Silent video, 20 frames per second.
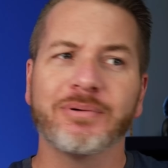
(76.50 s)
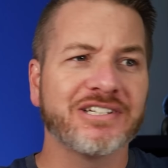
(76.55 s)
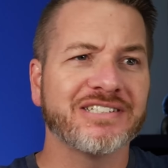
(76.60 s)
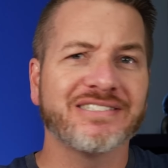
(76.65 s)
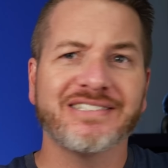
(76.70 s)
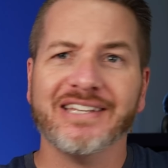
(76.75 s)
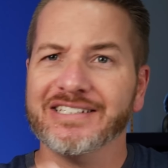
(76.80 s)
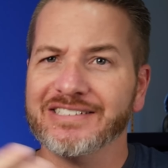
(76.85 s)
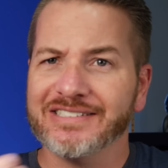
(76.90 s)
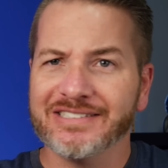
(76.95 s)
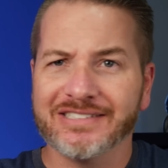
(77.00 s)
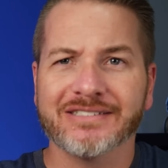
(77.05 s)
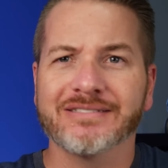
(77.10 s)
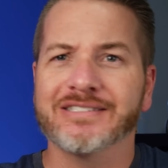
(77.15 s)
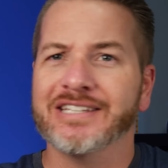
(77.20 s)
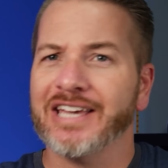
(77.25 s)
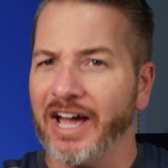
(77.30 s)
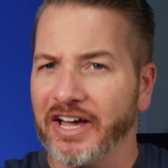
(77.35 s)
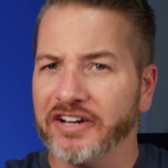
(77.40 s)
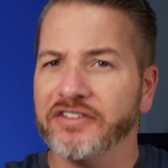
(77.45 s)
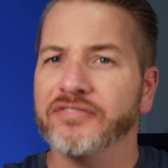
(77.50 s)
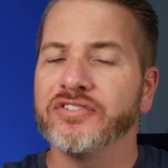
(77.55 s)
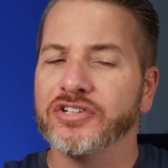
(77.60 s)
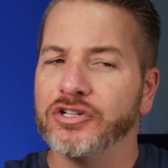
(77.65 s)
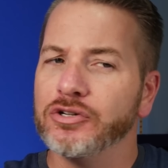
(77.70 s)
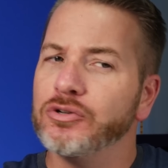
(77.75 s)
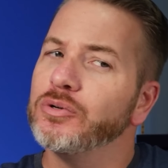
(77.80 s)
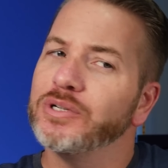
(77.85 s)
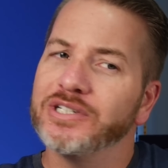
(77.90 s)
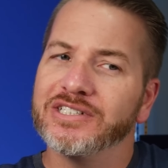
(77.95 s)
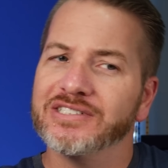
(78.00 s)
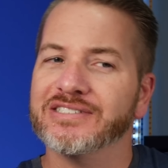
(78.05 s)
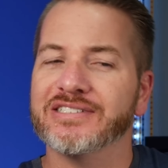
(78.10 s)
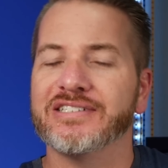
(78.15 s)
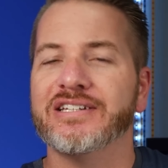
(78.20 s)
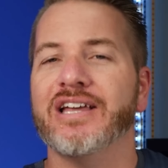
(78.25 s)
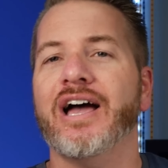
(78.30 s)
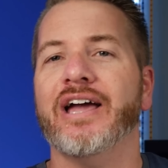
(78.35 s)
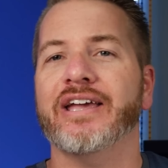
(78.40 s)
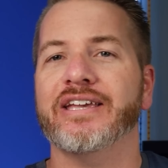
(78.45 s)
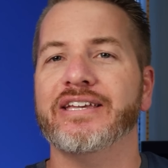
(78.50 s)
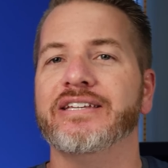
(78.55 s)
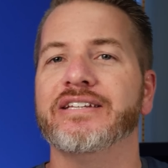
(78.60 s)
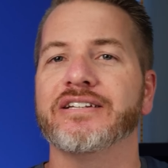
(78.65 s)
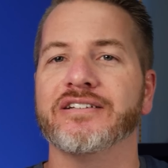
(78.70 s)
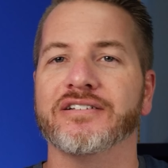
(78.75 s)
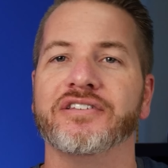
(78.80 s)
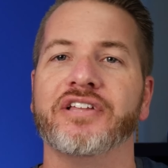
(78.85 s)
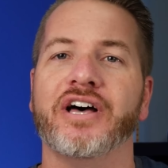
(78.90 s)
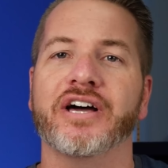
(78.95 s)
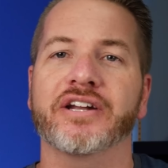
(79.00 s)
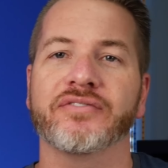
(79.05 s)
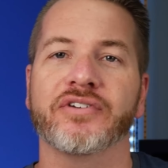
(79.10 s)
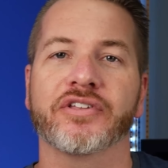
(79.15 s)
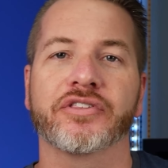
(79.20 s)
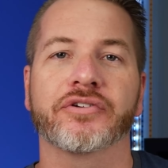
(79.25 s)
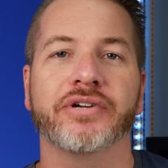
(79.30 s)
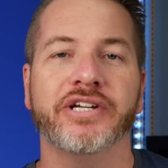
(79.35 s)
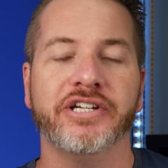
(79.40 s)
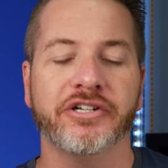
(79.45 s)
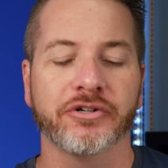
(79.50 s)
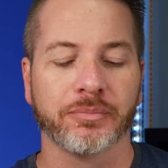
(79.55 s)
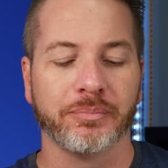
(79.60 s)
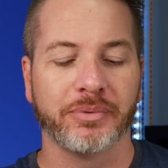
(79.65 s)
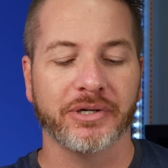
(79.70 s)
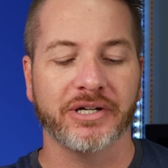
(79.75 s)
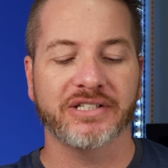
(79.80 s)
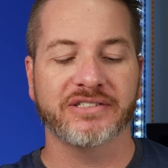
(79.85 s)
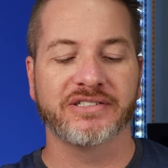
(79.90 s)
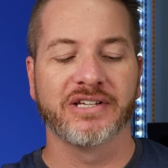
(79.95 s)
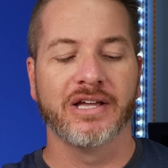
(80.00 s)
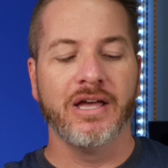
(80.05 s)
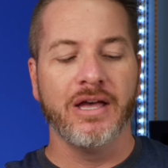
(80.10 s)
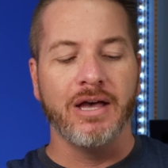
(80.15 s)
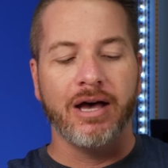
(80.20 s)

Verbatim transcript: because that's kind of new and it's not in a lot of other earbuds.